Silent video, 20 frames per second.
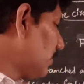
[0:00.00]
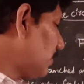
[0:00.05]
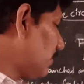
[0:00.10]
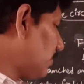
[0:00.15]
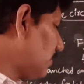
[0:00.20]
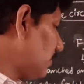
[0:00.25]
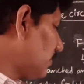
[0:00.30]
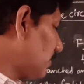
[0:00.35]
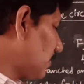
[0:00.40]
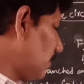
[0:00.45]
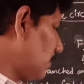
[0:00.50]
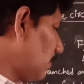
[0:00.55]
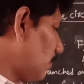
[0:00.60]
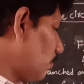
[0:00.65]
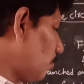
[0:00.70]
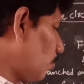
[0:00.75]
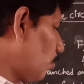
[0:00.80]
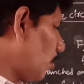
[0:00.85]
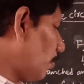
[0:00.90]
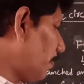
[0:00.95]
this is
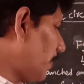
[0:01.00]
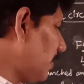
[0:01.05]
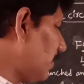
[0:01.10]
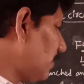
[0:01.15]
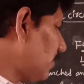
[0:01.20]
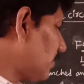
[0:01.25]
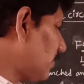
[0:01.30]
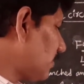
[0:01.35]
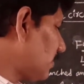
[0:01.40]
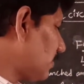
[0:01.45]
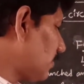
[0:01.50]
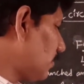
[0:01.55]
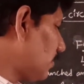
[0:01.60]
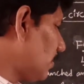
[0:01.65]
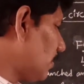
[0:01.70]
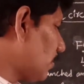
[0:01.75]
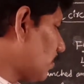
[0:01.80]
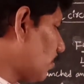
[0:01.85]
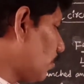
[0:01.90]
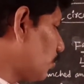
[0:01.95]
open, this is
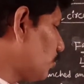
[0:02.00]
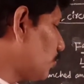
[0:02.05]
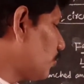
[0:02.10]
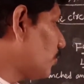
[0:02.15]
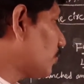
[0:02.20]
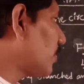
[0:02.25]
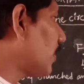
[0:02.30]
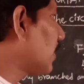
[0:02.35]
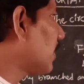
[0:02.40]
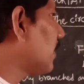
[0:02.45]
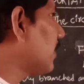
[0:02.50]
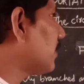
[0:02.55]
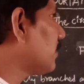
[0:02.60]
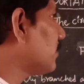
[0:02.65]
closed circulatory